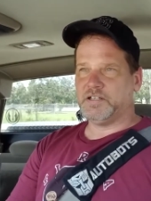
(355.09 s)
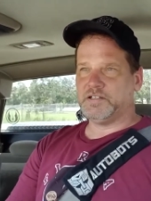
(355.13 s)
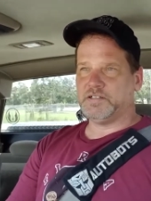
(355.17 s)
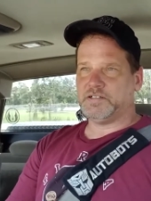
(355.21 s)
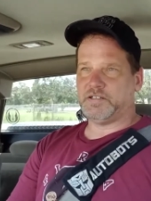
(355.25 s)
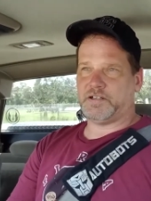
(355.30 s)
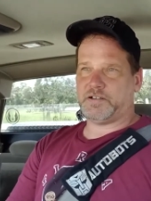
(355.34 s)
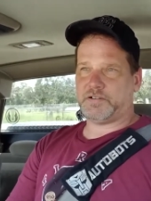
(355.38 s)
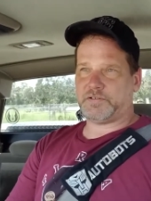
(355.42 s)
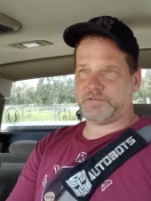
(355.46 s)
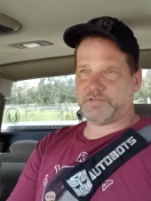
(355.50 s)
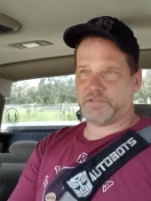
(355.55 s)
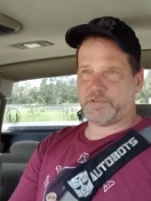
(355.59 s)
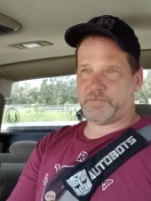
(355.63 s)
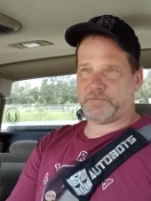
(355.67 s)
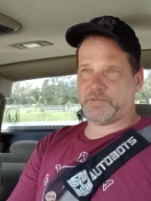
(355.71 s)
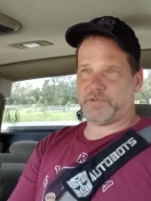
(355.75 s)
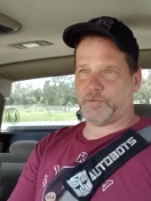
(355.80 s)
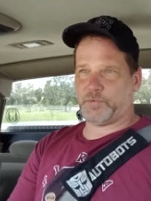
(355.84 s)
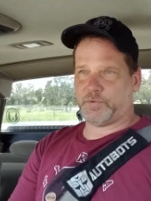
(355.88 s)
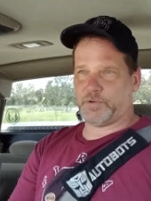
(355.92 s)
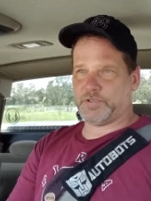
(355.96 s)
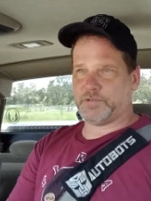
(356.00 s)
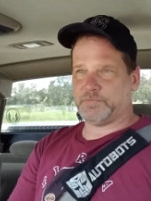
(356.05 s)
that holds up
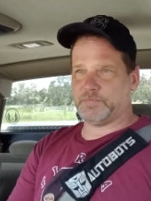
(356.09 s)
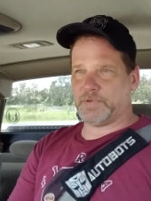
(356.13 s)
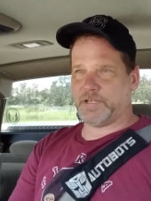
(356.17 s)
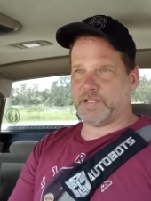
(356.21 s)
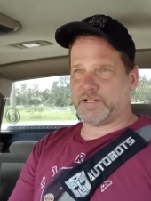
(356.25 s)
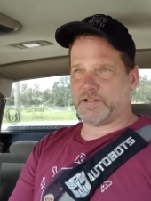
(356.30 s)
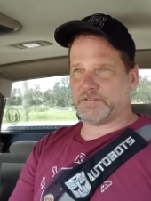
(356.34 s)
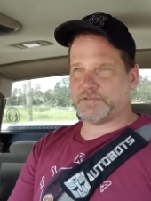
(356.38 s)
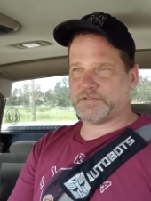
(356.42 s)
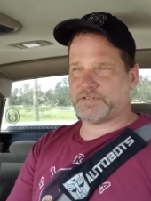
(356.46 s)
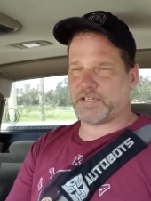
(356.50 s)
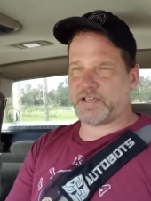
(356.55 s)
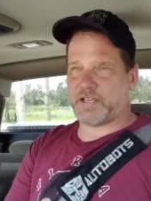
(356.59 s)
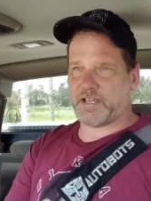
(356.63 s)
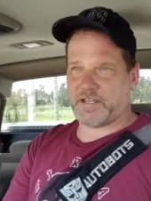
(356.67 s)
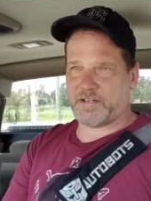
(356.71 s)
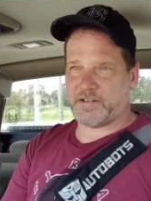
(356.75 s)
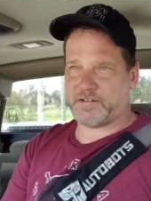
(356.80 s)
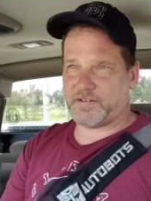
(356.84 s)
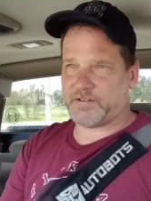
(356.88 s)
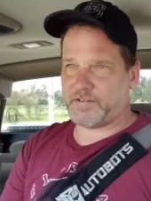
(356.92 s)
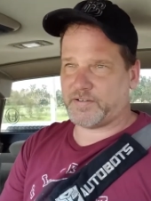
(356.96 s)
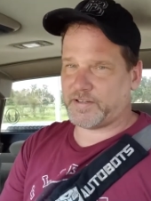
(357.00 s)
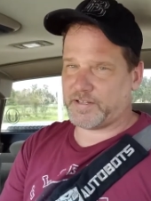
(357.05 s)
the wooden meadow sign
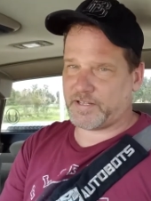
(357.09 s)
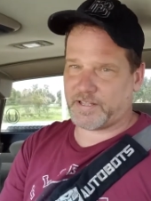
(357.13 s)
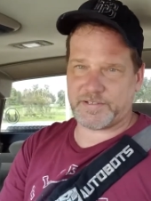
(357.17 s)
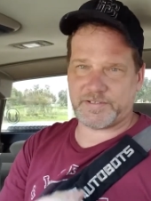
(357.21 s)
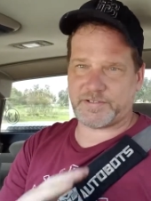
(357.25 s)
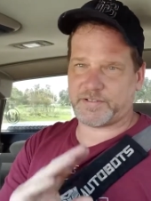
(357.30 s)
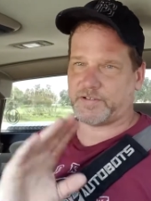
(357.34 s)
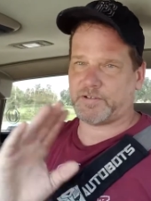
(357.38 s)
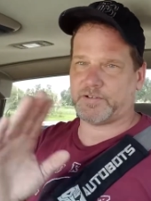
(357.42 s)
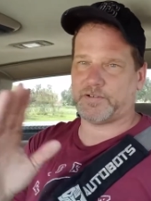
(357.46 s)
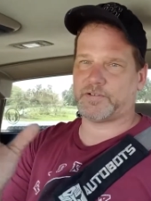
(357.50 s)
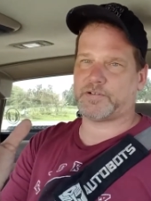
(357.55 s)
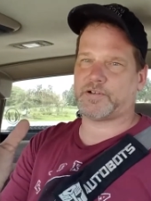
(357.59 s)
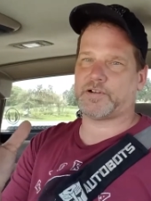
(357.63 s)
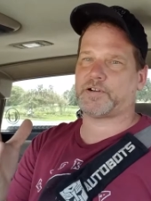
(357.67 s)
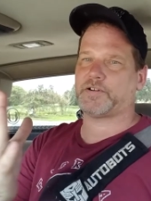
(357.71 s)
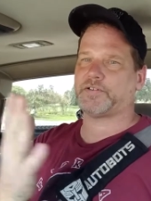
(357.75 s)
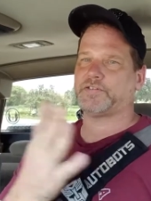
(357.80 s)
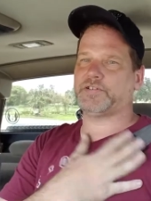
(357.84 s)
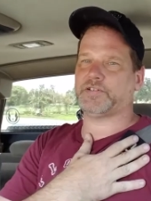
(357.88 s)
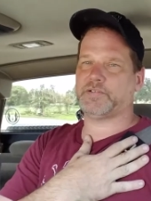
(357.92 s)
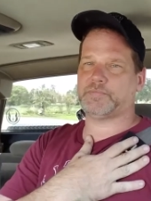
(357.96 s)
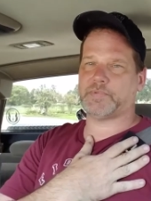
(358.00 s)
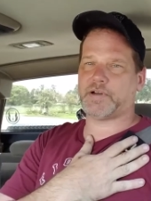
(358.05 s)
and all that. That's all
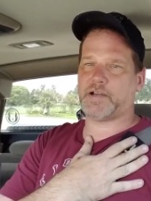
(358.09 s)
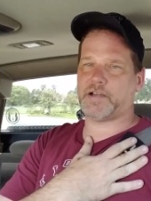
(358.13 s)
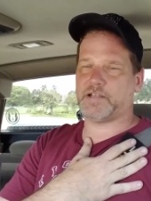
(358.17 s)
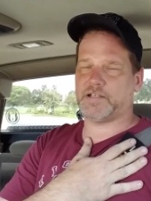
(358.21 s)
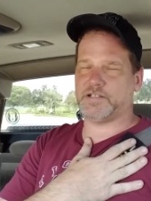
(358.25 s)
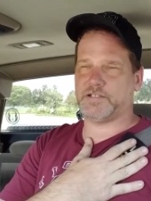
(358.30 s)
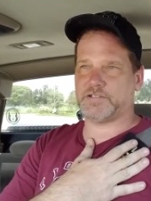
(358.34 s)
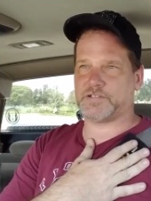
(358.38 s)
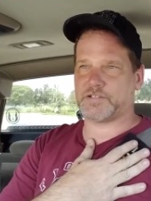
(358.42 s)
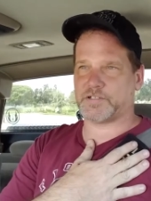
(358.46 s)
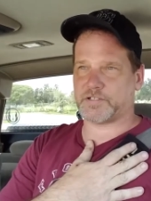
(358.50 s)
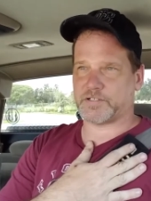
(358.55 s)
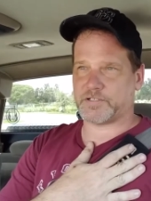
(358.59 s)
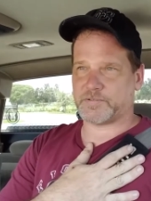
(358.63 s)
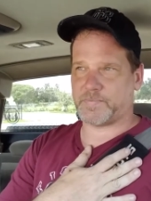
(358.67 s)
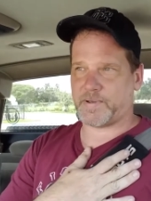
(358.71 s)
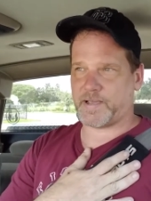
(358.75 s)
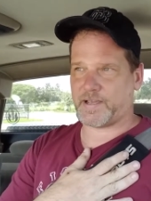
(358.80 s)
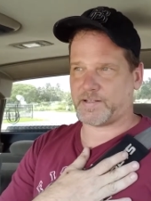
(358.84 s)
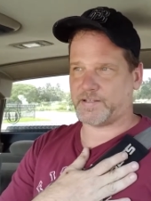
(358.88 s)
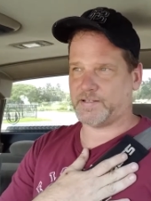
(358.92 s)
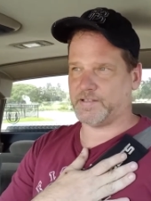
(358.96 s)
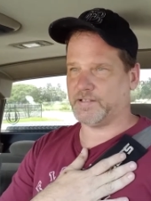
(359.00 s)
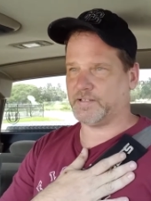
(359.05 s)
courtesy of my insurance
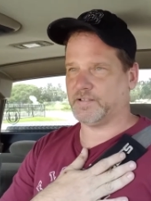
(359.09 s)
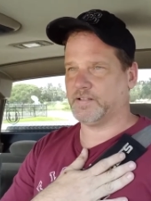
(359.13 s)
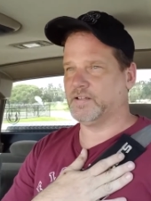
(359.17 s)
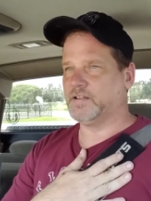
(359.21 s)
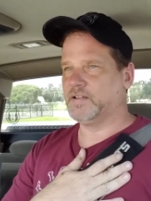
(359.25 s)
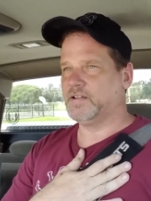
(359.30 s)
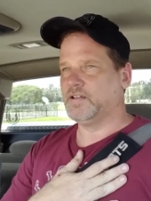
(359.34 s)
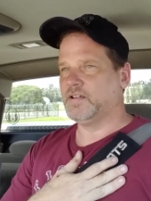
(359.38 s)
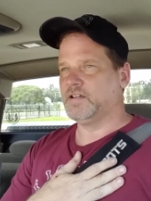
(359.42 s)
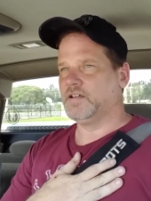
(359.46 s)
back then.